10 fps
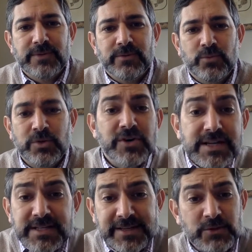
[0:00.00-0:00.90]
We're
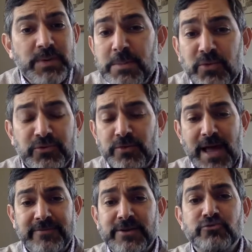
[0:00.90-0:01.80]
criticizing people for
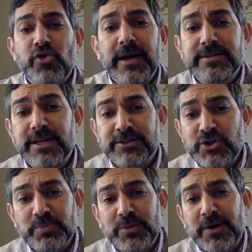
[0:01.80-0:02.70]
having runs on
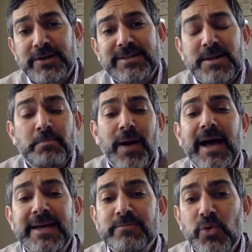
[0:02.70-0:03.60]
supermarkets and
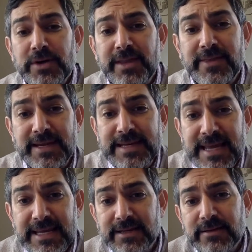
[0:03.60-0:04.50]
buying more than they
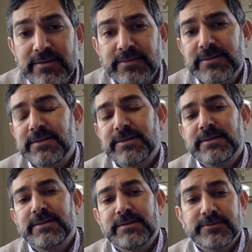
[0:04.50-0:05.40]
need.
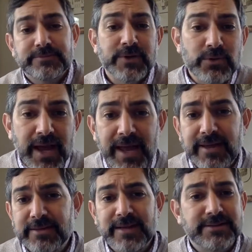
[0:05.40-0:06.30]

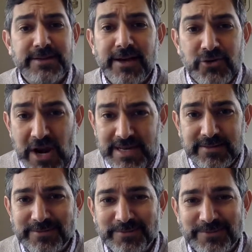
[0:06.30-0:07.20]
Okay, that's not great.
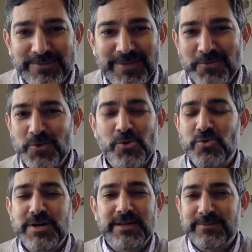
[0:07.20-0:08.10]
That we're
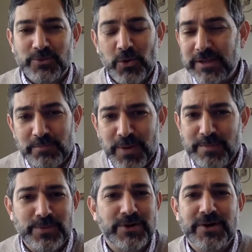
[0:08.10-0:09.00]
hoarding toilet
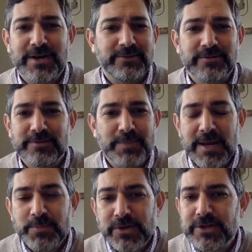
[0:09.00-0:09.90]
paper and
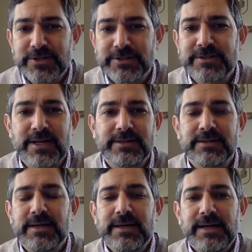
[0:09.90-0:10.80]
paper goods and
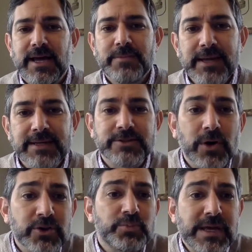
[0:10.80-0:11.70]
making it so
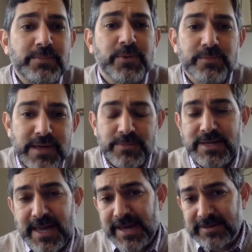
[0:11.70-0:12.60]
other people maybe
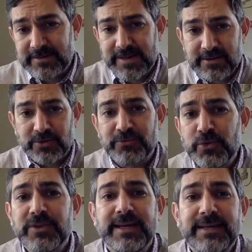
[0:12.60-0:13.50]
can't get the food
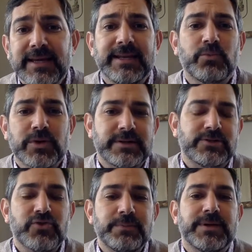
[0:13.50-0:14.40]
they need, and we're
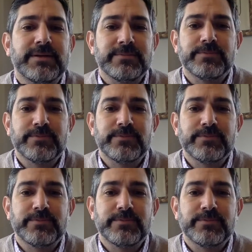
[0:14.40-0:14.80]
disrupting,